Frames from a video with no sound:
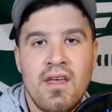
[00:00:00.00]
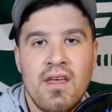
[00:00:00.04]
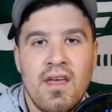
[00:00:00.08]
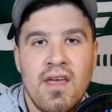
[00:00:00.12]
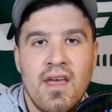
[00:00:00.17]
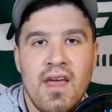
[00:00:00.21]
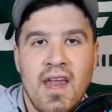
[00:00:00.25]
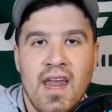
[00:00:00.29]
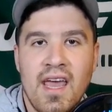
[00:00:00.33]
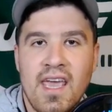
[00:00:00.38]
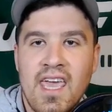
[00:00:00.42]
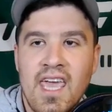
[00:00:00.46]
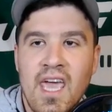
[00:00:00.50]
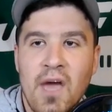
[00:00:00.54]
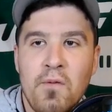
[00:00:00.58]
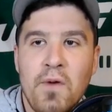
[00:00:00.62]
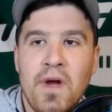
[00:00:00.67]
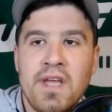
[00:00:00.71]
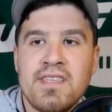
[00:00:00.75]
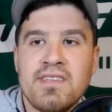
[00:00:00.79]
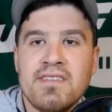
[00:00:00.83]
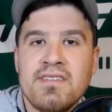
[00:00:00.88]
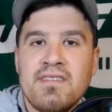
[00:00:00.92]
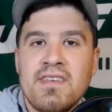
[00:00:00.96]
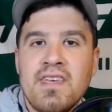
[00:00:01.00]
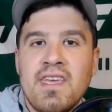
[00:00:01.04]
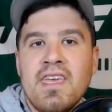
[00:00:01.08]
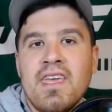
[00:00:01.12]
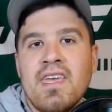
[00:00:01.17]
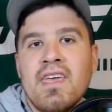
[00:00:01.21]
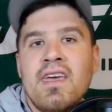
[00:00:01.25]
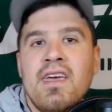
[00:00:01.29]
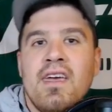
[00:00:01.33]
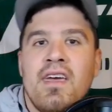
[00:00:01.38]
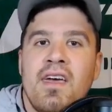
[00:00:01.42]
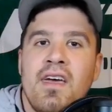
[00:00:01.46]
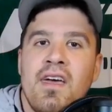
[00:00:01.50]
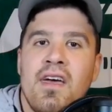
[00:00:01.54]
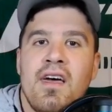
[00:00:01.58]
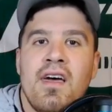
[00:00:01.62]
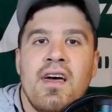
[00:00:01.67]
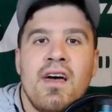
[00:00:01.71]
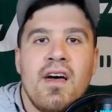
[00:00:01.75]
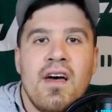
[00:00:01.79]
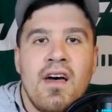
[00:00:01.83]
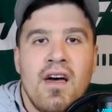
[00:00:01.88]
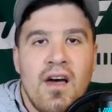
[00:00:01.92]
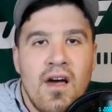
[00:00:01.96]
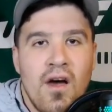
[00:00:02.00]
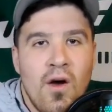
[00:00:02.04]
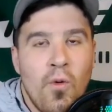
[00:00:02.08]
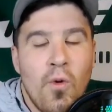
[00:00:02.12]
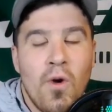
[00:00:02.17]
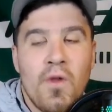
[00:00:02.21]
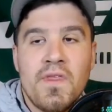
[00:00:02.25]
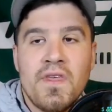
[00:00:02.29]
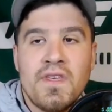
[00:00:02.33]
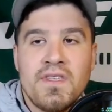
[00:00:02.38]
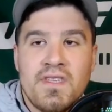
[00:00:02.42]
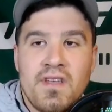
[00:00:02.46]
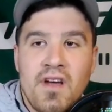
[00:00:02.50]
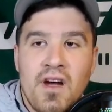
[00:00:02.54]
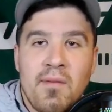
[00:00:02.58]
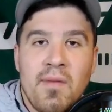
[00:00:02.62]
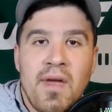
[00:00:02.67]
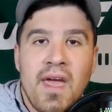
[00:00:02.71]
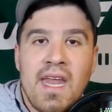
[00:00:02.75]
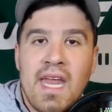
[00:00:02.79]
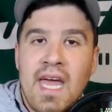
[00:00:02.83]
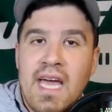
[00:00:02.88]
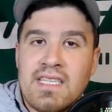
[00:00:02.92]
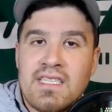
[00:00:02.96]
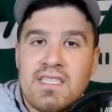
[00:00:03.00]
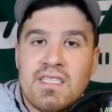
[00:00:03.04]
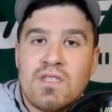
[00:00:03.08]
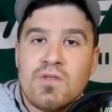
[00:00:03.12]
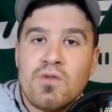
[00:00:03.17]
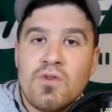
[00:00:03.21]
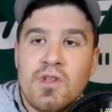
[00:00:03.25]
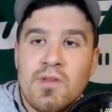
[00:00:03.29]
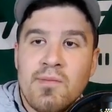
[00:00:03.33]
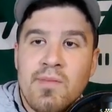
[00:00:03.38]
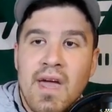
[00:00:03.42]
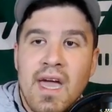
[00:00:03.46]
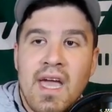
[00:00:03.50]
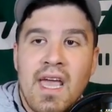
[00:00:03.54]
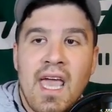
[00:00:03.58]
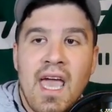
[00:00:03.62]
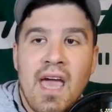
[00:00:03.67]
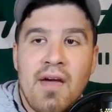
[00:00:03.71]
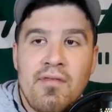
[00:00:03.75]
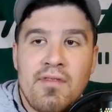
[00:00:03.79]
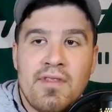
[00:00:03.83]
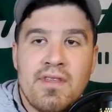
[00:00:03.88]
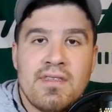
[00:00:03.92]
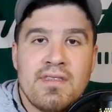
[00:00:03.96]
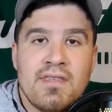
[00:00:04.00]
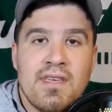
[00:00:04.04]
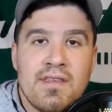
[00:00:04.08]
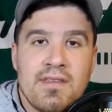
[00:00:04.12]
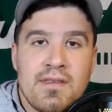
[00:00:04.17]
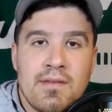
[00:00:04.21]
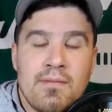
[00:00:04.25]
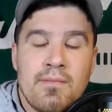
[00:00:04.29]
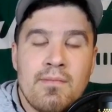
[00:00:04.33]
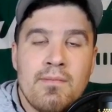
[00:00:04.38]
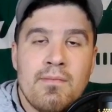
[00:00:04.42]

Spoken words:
And I can't wait to see what this young man has in store in the back half of the season.